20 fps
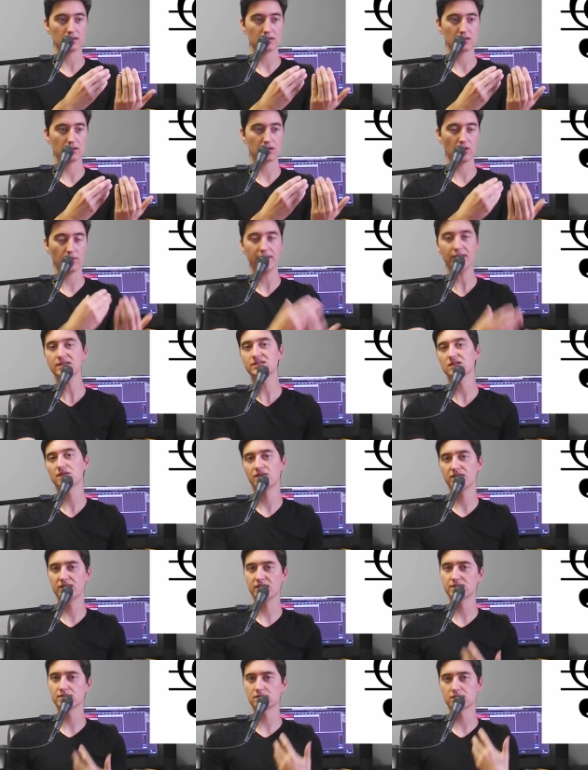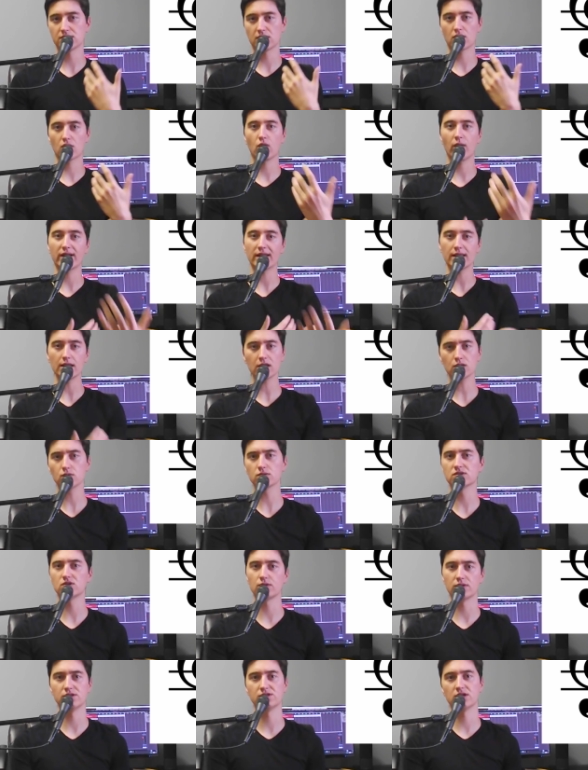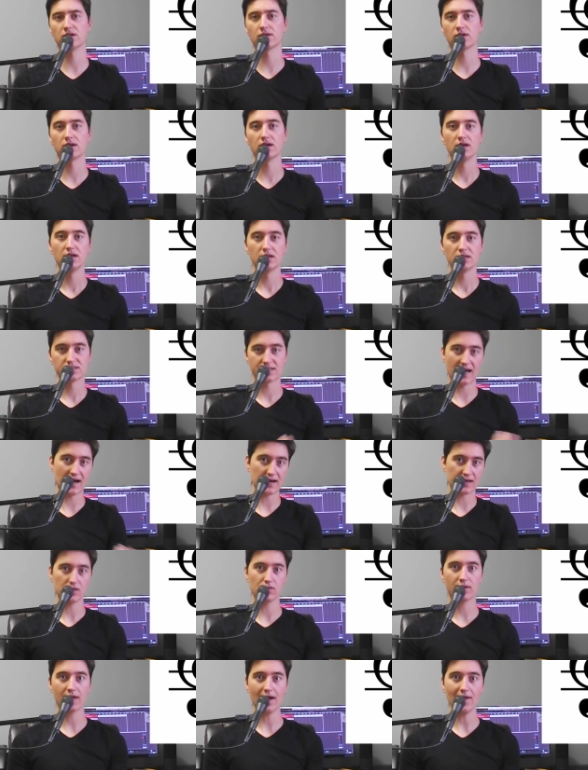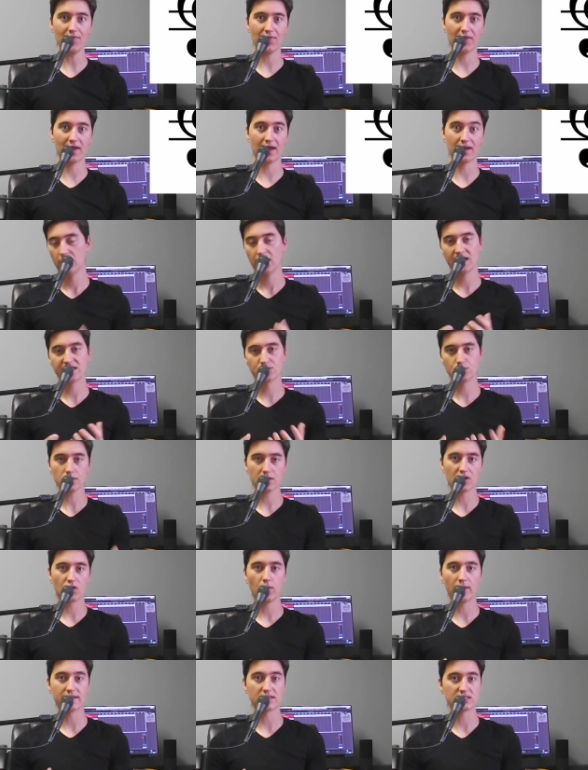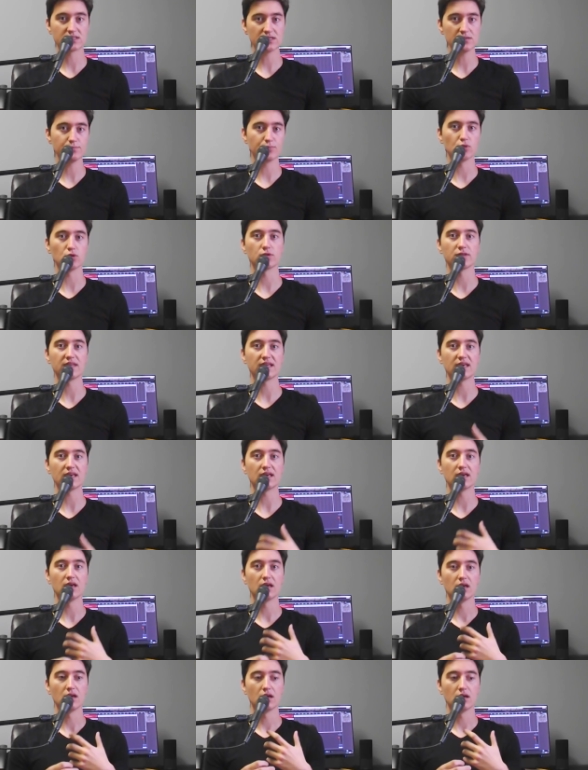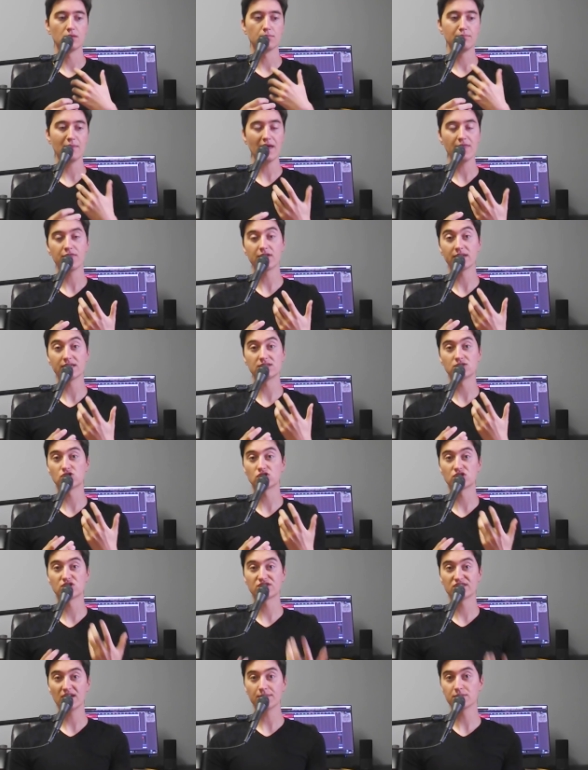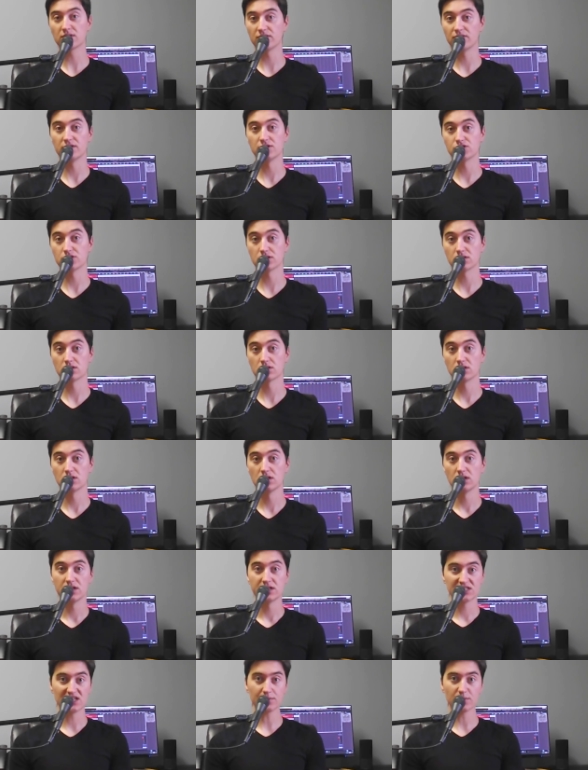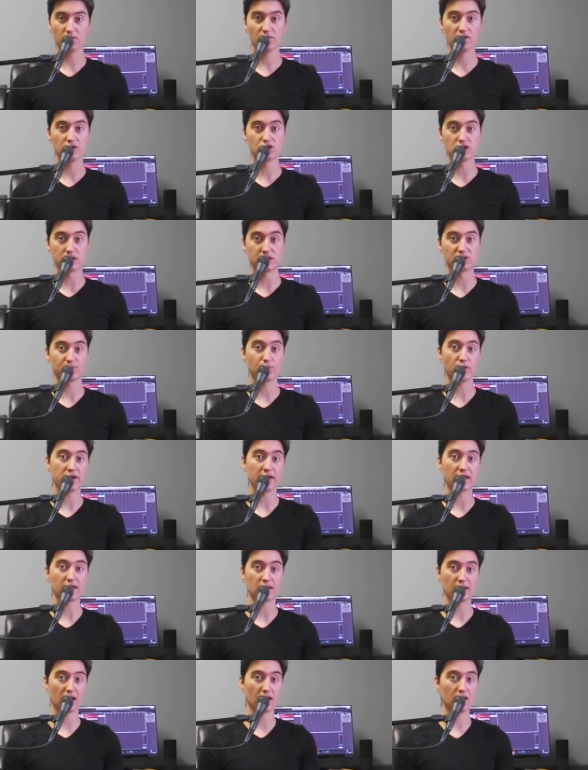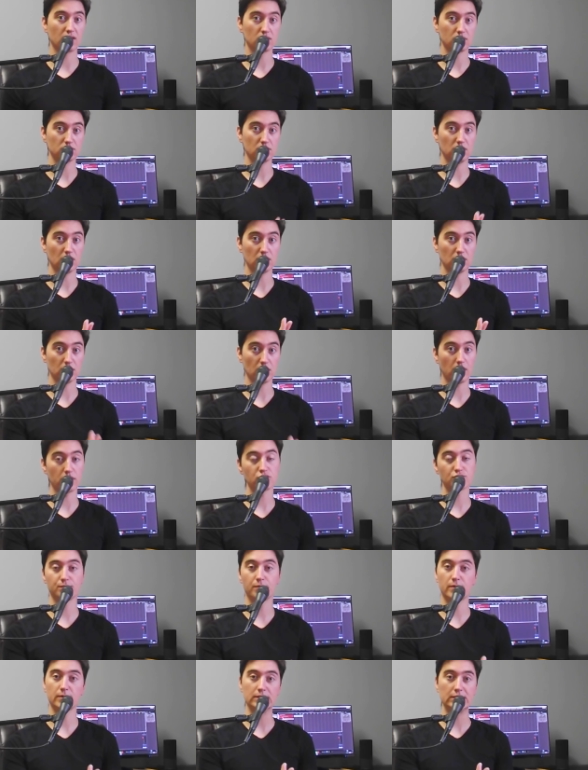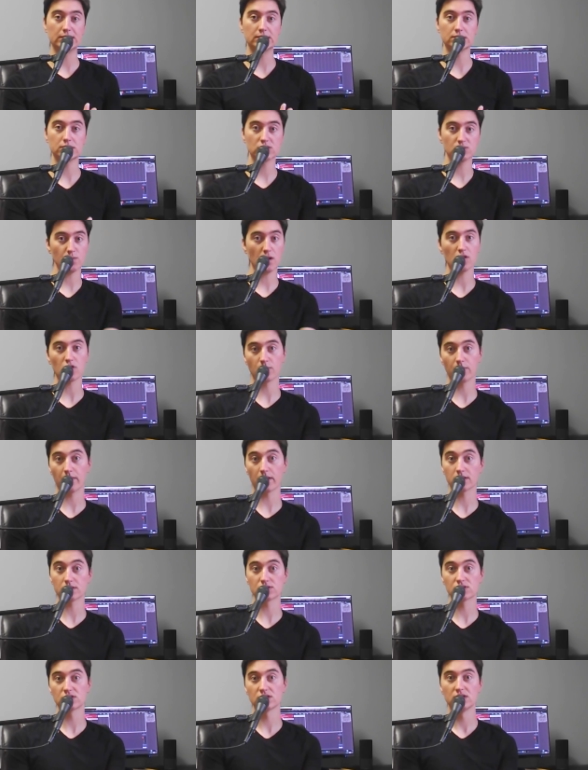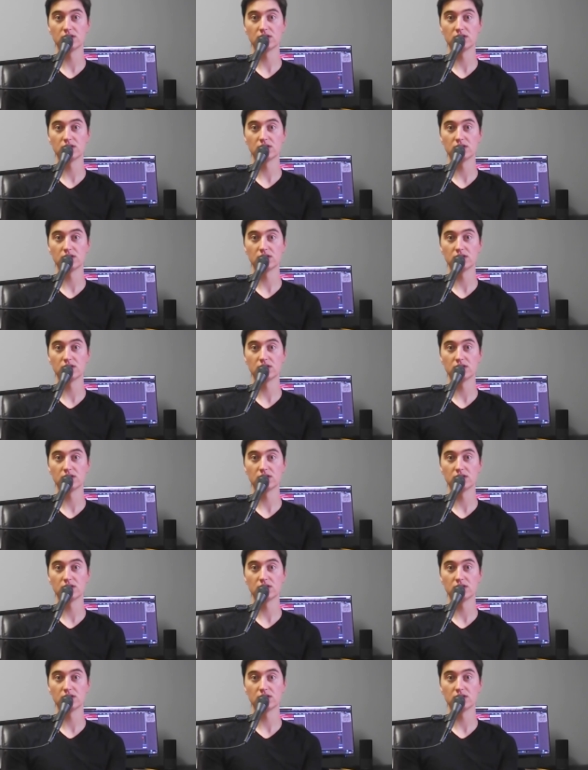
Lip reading: cohesive. It doesn't sound quite equal to each other. So how do you count that? It's really quite simple. The method is just subdivision. Subdivision is breaking down a large part into smaller parts.